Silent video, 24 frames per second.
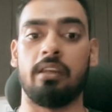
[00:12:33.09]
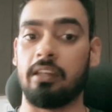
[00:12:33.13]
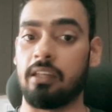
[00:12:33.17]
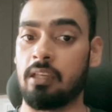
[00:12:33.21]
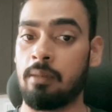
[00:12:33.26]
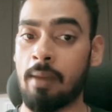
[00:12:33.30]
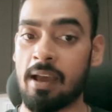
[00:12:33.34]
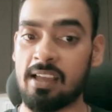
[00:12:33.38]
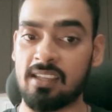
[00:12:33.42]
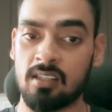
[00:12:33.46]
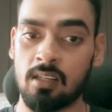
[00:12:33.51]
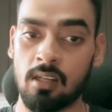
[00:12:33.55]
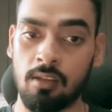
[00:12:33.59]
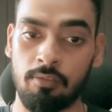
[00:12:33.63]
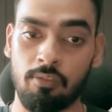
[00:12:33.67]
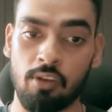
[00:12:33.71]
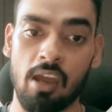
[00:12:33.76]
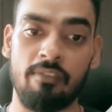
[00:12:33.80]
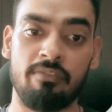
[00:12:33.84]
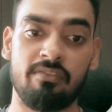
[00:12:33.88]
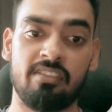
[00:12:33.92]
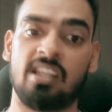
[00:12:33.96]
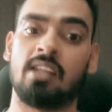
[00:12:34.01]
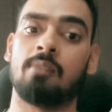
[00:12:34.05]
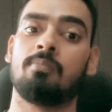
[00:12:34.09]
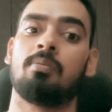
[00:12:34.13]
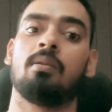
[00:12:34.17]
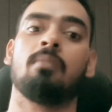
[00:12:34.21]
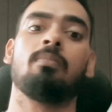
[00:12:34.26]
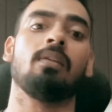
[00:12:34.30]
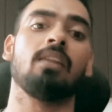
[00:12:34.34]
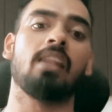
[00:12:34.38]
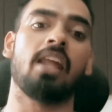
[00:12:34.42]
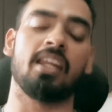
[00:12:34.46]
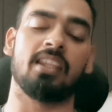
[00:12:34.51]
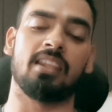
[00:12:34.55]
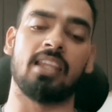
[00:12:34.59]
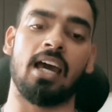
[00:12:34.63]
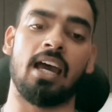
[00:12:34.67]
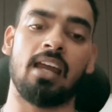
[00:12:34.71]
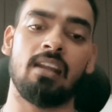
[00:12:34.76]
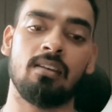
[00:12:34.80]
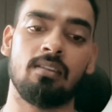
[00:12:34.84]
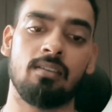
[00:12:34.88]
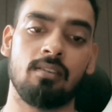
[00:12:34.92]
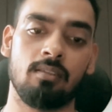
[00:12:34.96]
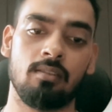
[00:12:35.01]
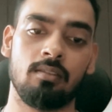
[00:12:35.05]
Imagine if you have 10 people like
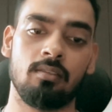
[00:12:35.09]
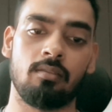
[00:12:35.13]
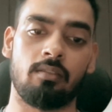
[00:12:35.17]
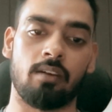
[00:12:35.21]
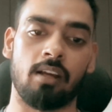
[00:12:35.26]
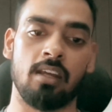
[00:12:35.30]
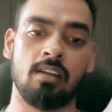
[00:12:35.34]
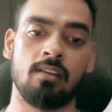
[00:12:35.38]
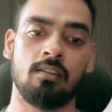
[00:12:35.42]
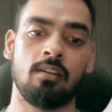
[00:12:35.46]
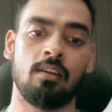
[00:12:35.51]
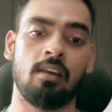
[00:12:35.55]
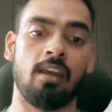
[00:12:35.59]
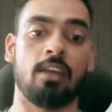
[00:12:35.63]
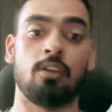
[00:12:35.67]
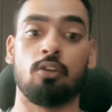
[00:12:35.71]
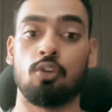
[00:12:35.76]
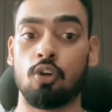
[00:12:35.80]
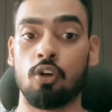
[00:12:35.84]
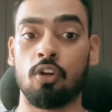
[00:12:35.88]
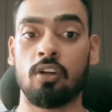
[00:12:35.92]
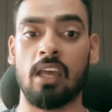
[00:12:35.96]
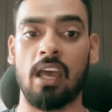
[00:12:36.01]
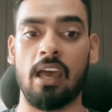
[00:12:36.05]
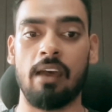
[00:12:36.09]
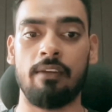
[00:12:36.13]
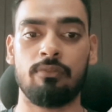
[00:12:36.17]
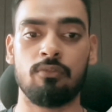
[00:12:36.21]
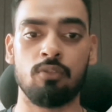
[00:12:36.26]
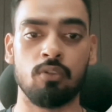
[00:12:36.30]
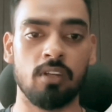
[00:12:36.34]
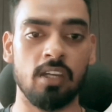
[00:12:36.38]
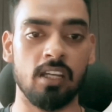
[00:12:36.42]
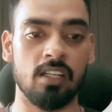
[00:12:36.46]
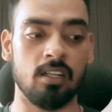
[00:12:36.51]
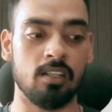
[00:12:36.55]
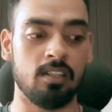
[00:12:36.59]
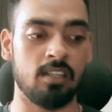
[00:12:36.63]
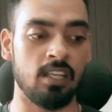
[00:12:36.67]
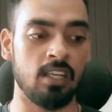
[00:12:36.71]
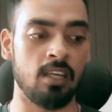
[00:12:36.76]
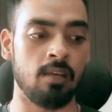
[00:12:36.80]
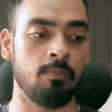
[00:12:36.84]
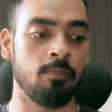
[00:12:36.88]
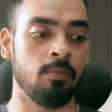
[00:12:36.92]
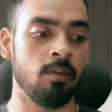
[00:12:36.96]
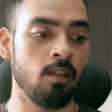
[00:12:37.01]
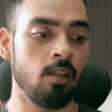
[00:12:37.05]
that, right? You don't have to get a
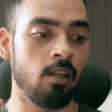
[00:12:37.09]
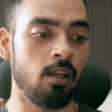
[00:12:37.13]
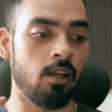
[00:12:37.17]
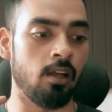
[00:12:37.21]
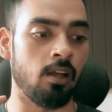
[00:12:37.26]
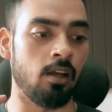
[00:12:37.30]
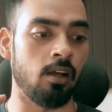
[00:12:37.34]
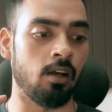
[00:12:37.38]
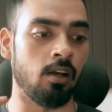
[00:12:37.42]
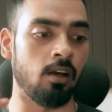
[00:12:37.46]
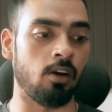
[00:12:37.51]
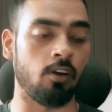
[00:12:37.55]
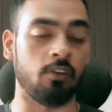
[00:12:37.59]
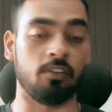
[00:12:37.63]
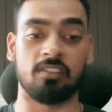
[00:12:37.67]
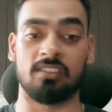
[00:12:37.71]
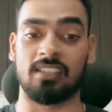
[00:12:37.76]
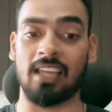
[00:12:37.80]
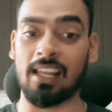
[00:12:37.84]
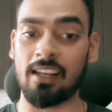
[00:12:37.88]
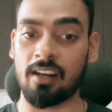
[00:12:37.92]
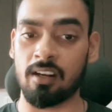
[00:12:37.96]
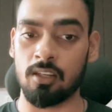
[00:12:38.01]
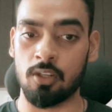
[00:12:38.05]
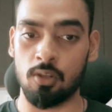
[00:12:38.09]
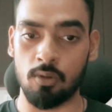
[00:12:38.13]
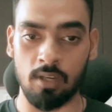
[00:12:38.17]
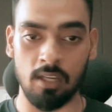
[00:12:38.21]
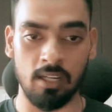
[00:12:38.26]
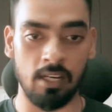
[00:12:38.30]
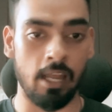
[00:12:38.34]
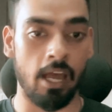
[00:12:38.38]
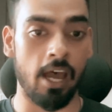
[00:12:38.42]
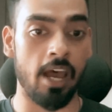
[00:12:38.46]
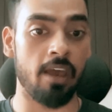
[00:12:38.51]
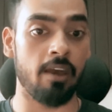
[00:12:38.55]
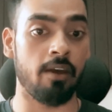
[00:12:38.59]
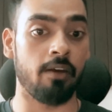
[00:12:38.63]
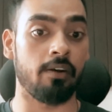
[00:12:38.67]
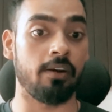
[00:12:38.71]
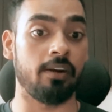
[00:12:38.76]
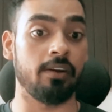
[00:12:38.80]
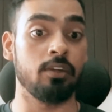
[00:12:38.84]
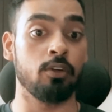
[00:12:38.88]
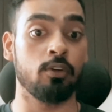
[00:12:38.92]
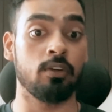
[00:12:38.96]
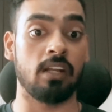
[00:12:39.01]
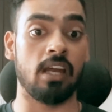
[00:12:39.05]
team on salary. You can
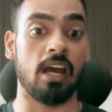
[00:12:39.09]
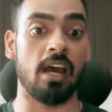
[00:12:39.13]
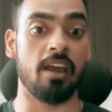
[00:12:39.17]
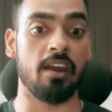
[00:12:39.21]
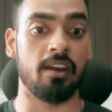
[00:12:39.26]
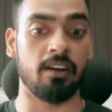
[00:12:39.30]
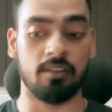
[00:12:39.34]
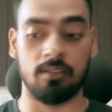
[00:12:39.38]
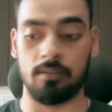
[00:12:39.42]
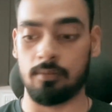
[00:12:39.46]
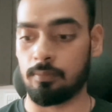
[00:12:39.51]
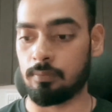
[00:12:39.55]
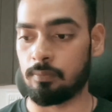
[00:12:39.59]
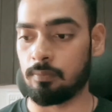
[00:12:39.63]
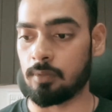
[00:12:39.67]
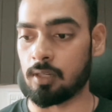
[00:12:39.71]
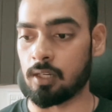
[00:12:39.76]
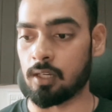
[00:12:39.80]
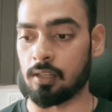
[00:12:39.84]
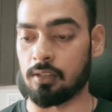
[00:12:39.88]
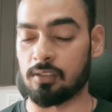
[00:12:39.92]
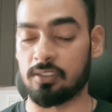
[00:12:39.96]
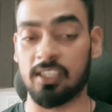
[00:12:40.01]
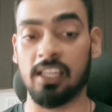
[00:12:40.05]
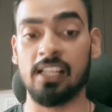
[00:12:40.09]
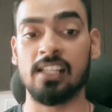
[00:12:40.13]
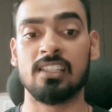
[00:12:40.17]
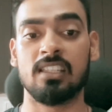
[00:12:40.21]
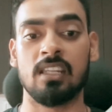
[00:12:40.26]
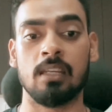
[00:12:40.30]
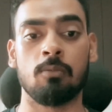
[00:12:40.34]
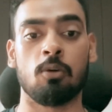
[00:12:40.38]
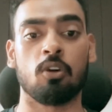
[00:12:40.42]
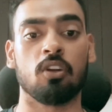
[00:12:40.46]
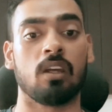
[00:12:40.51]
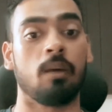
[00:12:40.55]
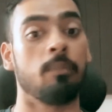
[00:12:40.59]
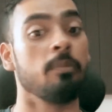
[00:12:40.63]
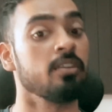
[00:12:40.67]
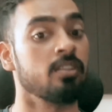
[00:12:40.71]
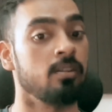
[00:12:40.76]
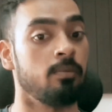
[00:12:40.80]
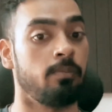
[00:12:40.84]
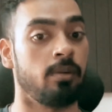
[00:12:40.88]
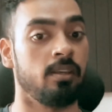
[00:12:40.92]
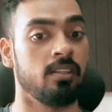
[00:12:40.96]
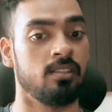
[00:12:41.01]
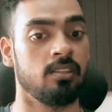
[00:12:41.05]
hire a sales team on
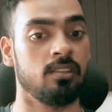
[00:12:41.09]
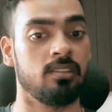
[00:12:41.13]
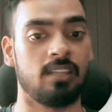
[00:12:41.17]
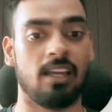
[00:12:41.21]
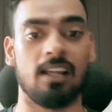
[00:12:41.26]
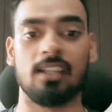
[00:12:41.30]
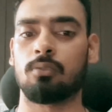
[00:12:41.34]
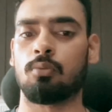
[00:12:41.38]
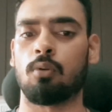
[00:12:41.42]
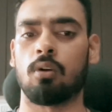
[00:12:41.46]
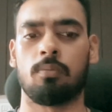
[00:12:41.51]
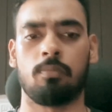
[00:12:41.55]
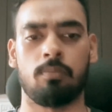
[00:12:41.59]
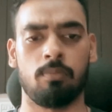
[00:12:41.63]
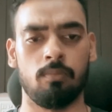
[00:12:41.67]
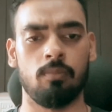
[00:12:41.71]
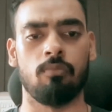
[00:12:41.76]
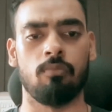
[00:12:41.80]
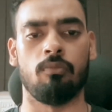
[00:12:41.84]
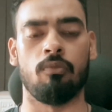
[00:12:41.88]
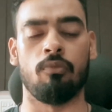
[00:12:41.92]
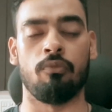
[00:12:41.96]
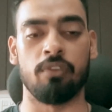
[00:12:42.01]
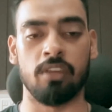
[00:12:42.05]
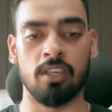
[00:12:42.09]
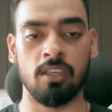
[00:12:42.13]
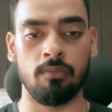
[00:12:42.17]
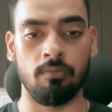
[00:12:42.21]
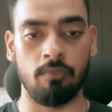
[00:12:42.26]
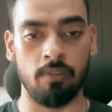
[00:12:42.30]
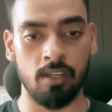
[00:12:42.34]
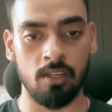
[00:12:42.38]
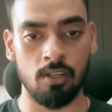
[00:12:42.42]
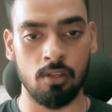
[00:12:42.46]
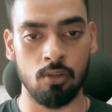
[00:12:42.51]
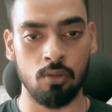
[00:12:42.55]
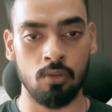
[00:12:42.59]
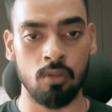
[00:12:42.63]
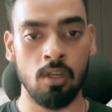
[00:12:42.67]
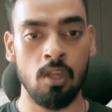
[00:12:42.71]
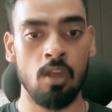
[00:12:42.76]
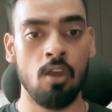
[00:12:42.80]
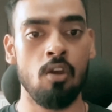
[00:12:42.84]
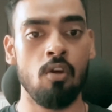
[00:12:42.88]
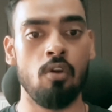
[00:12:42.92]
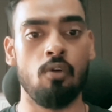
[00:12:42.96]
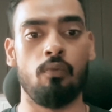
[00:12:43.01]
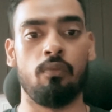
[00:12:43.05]
commission basis. That's what we do.
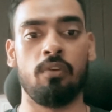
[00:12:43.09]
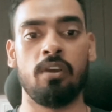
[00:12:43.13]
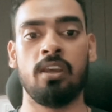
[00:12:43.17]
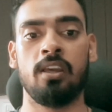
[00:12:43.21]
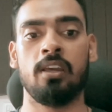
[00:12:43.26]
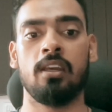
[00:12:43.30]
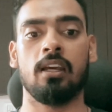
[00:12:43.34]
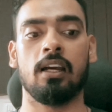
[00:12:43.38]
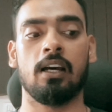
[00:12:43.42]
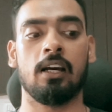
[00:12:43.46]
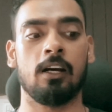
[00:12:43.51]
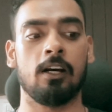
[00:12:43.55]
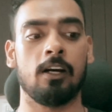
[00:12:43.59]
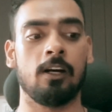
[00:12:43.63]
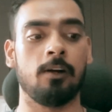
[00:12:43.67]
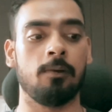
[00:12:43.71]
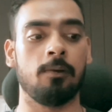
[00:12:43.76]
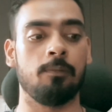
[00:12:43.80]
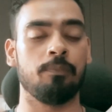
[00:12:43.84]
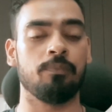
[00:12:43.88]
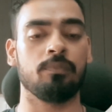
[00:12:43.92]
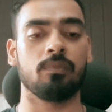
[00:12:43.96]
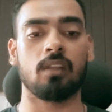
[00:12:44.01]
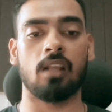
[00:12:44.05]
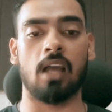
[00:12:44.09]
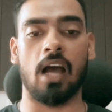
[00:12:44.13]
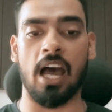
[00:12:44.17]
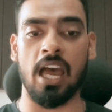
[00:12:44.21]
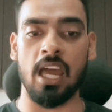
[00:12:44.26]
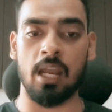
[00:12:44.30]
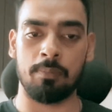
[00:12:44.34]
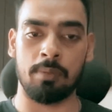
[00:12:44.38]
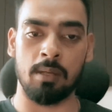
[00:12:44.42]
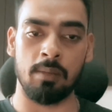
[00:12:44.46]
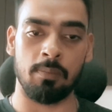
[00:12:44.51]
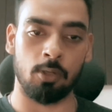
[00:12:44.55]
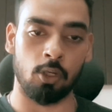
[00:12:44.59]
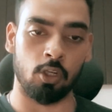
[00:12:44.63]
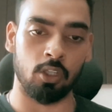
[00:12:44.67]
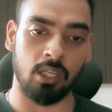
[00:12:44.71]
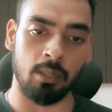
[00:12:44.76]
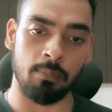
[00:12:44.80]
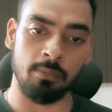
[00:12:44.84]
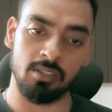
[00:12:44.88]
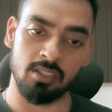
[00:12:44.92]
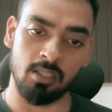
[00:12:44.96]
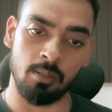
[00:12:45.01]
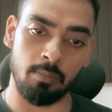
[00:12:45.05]
We hire people on
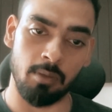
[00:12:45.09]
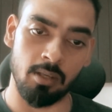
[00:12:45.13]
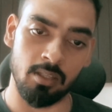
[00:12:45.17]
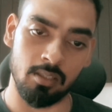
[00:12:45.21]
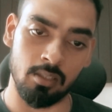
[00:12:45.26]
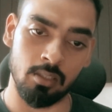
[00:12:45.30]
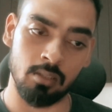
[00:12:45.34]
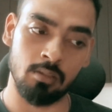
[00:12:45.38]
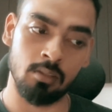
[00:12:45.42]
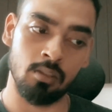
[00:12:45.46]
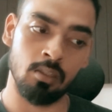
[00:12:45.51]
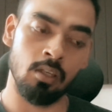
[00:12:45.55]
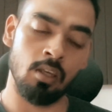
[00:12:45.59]
commission basis.